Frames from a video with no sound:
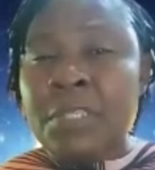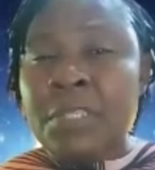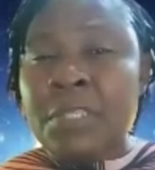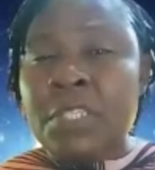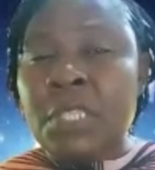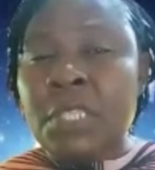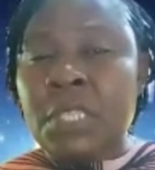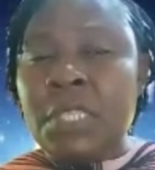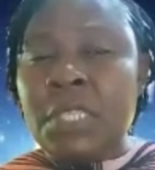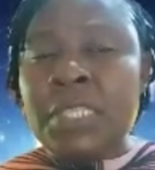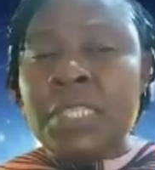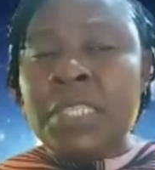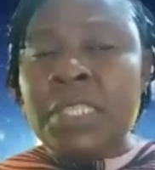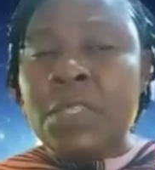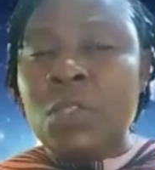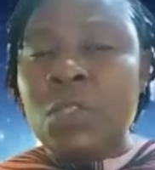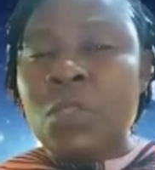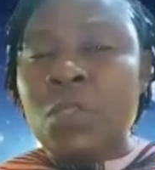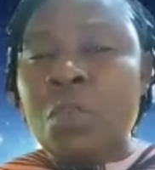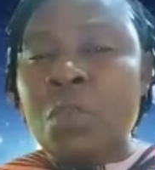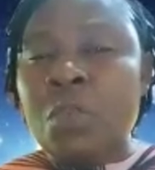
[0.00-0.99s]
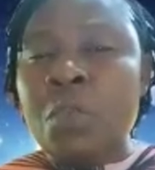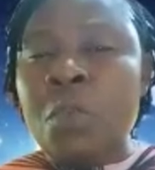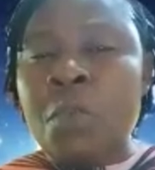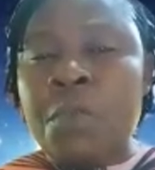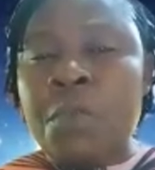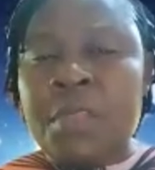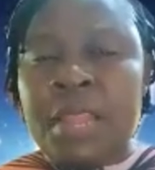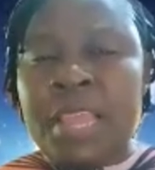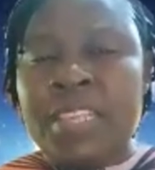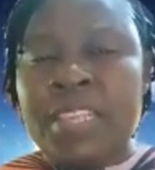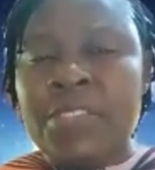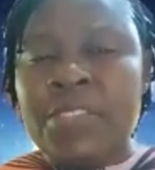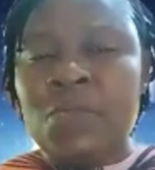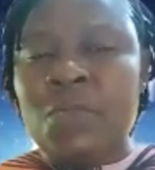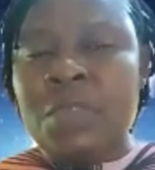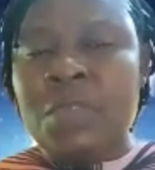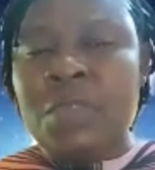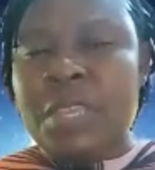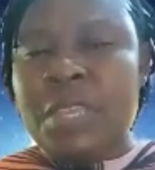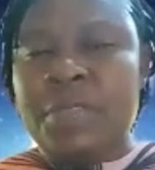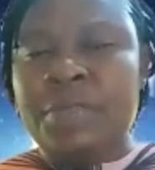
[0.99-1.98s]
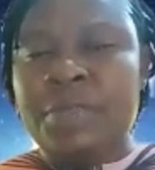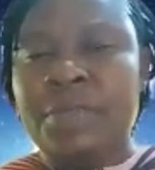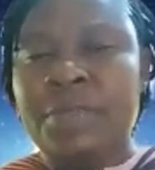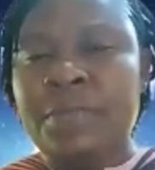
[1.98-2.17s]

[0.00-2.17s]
she needed to mobilize women